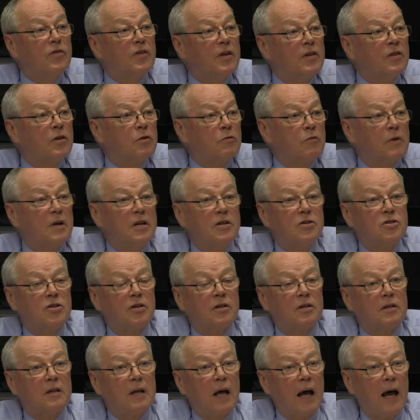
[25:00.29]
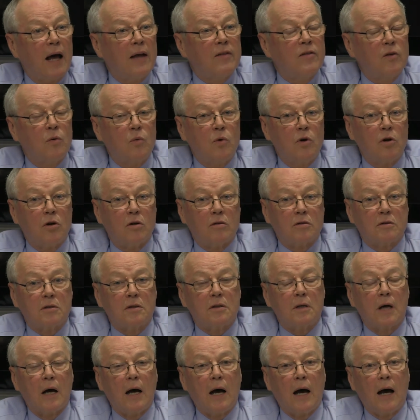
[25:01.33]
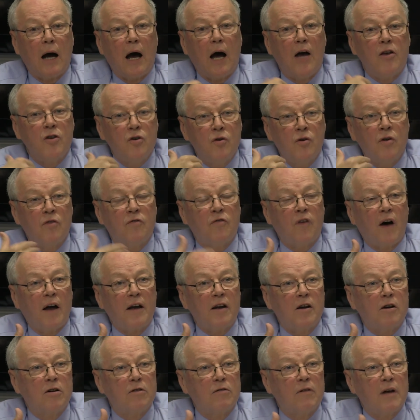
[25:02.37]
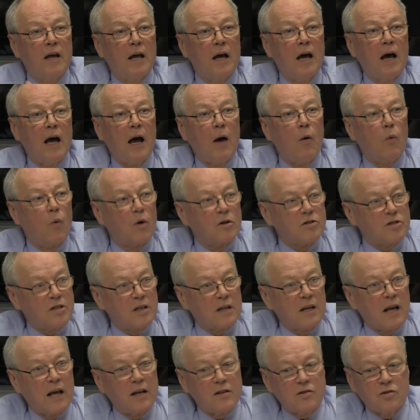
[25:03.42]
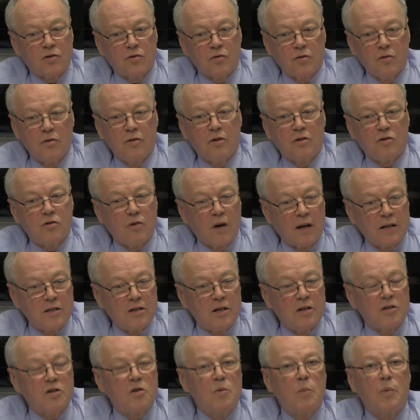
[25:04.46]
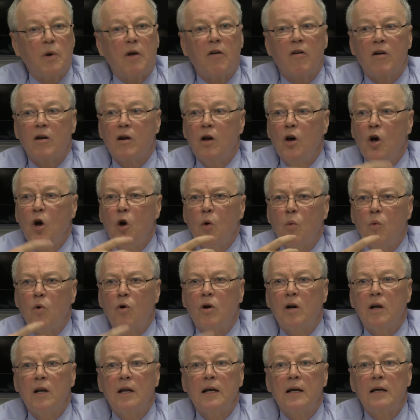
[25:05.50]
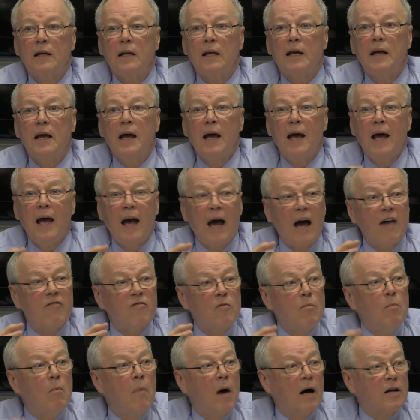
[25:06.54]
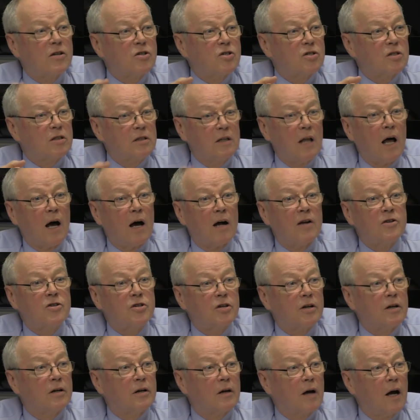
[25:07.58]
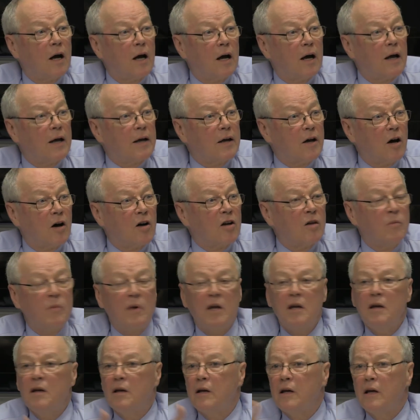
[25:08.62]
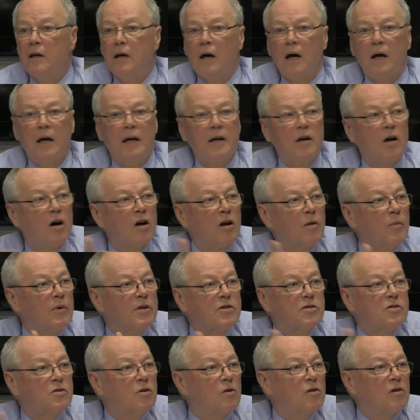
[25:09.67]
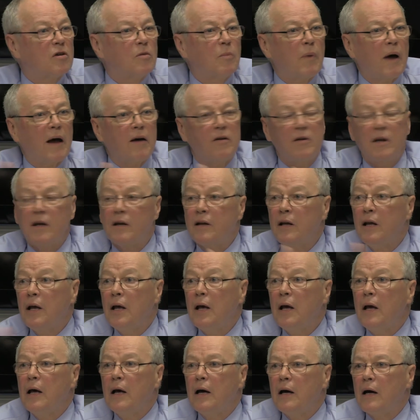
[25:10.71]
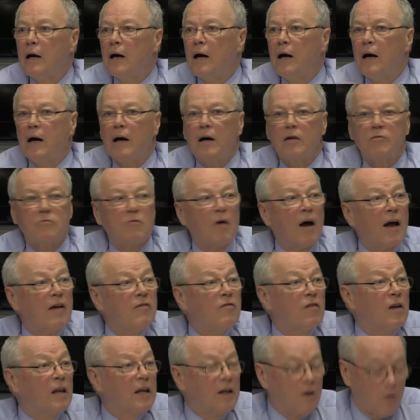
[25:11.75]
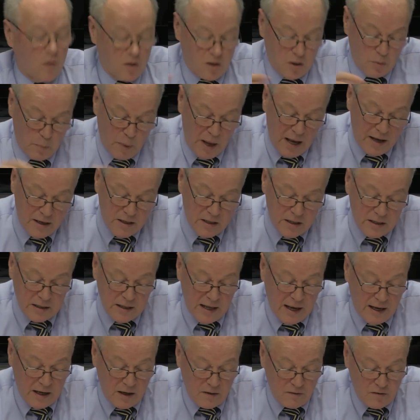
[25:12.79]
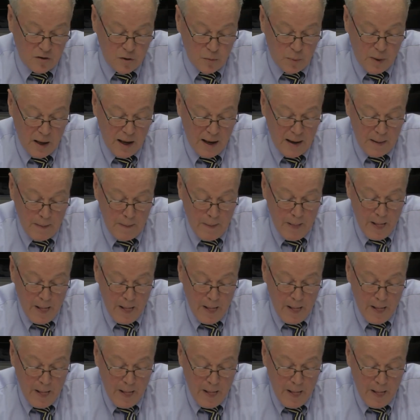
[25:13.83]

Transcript: in the region and the world. a unifying Korea, once it gets through the transition period, will clearly have a much larger economy. Economists talk about it rivaling or surpassing that of Japan.